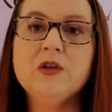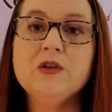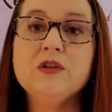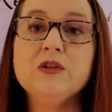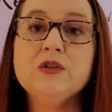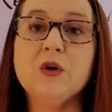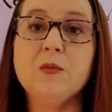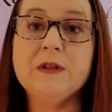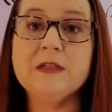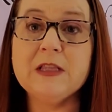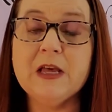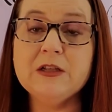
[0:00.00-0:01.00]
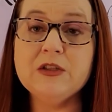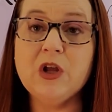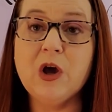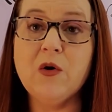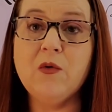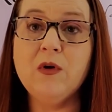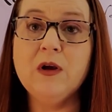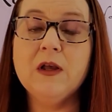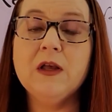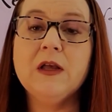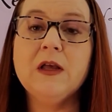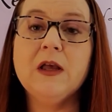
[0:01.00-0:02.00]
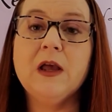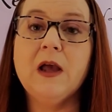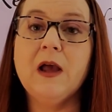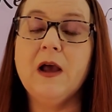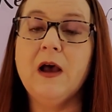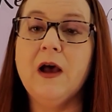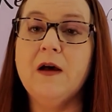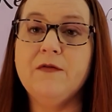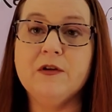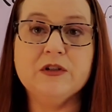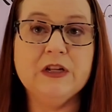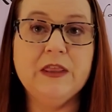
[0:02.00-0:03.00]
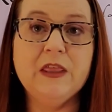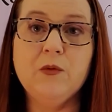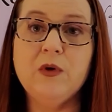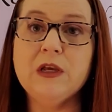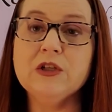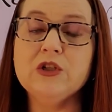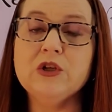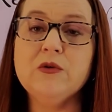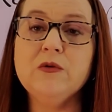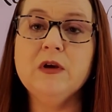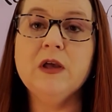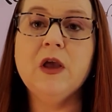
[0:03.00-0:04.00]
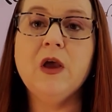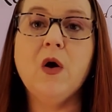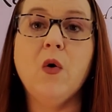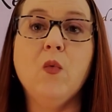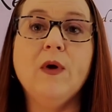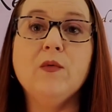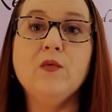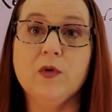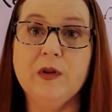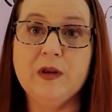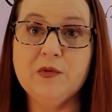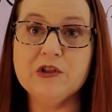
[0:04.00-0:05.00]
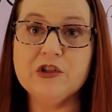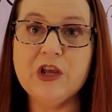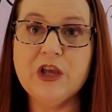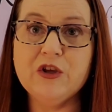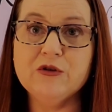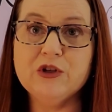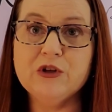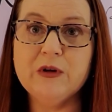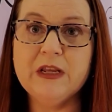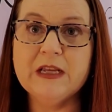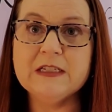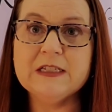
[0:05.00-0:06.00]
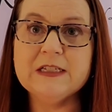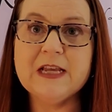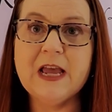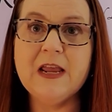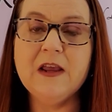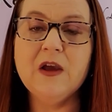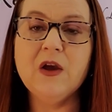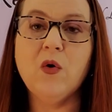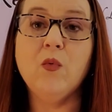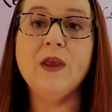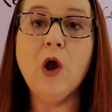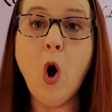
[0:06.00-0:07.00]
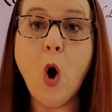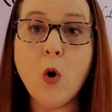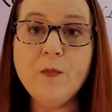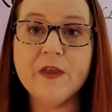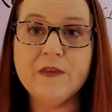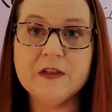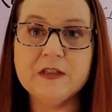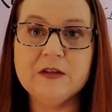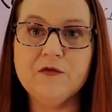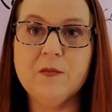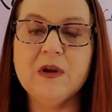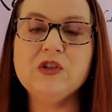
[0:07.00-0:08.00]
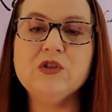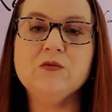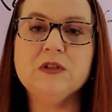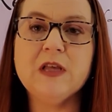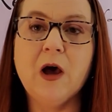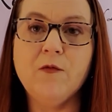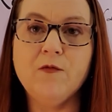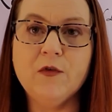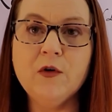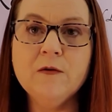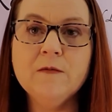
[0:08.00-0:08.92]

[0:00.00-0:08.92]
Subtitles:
So please let us know if there's anything we can do. We really appreciate you tuning in today. We hope that this information was helpful.